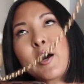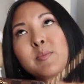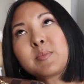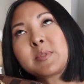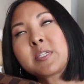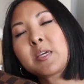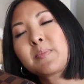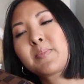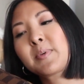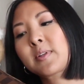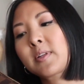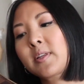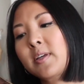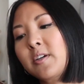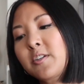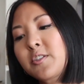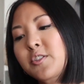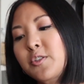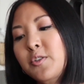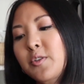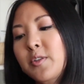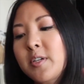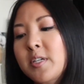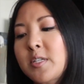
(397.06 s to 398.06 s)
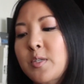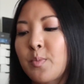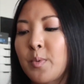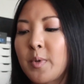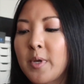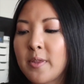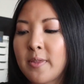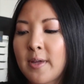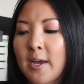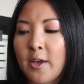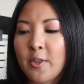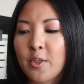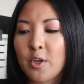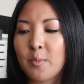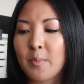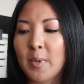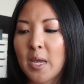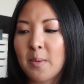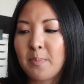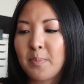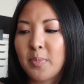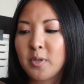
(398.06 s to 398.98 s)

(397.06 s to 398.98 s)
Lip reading: Typically I'll do this with either my